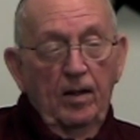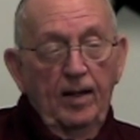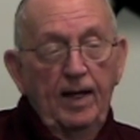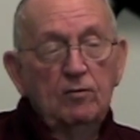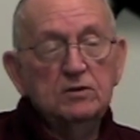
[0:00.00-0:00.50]

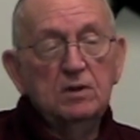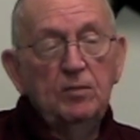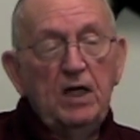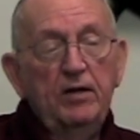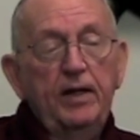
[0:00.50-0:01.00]
that was
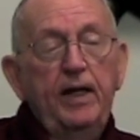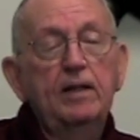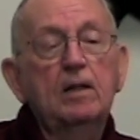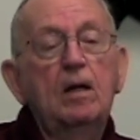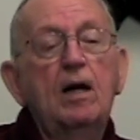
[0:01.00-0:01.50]
about 8
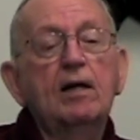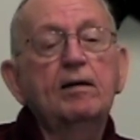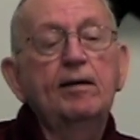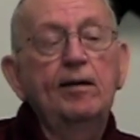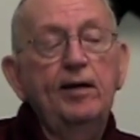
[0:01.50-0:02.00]
o'clock
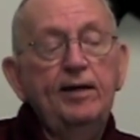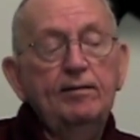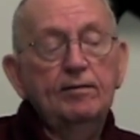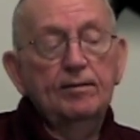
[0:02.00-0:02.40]
at night,